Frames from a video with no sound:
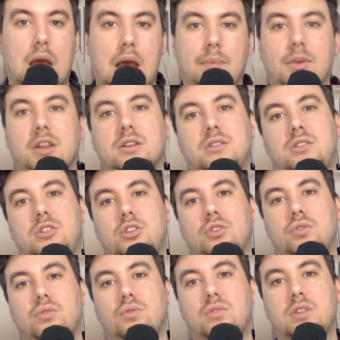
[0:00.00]
I'm going to
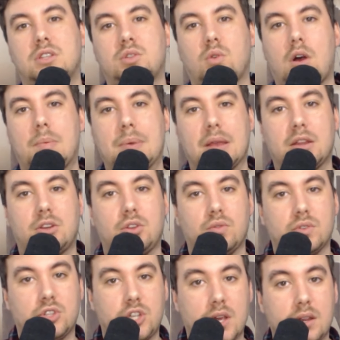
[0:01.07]
do the swapping to
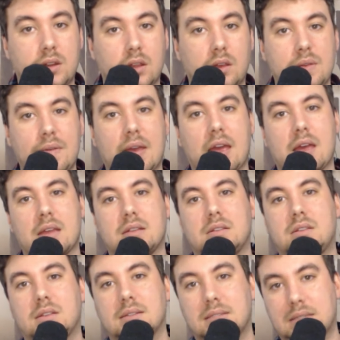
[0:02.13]
Injective and
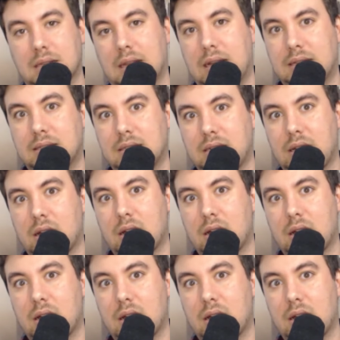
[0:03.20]
to Celestia.